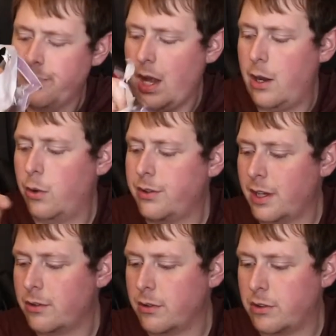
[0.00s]
I always
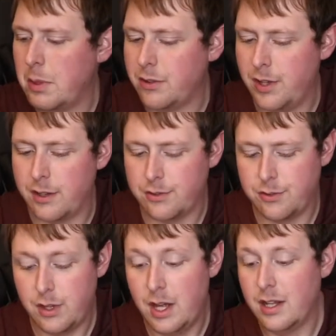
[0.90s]
like doing smell
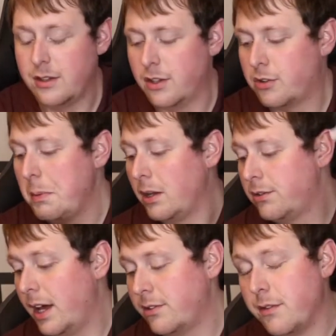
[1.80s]
tests. The smell
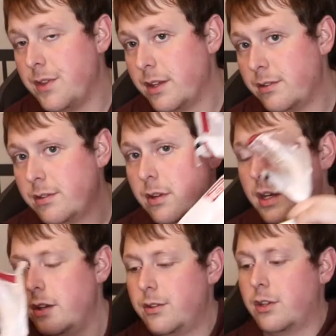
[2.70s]
test of this
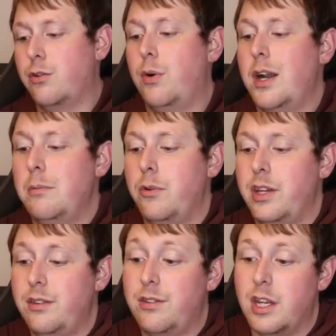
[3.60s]
is
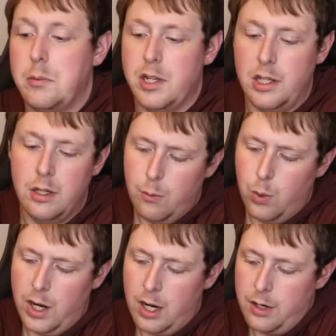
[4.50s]
incredibly cinnamony,
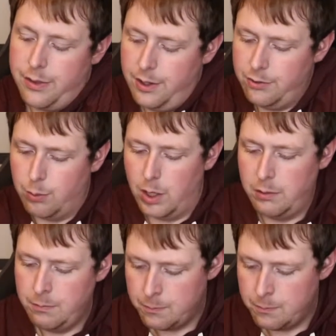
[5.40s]
where this one